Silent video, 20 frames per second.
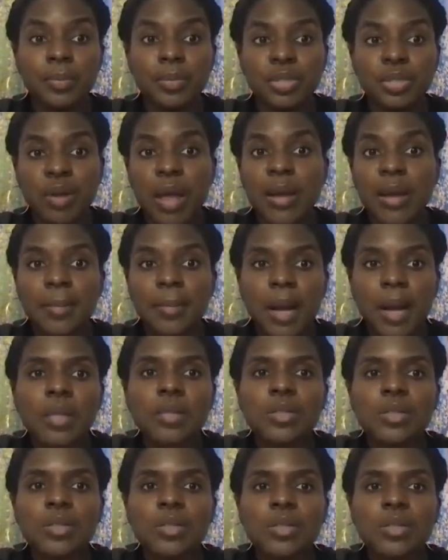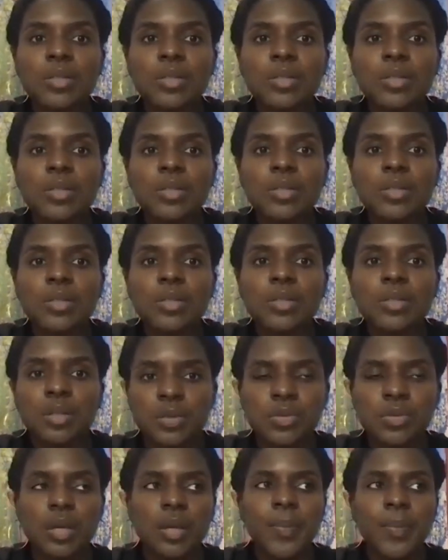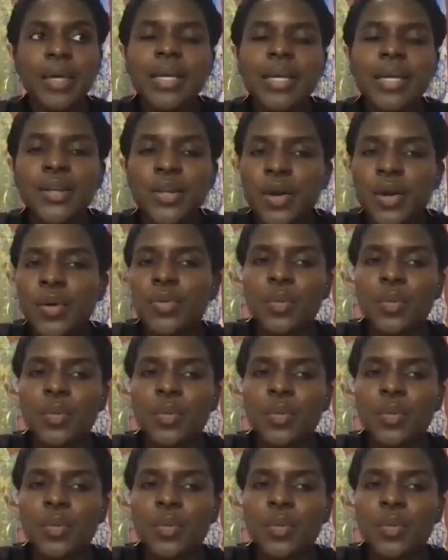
track milestones because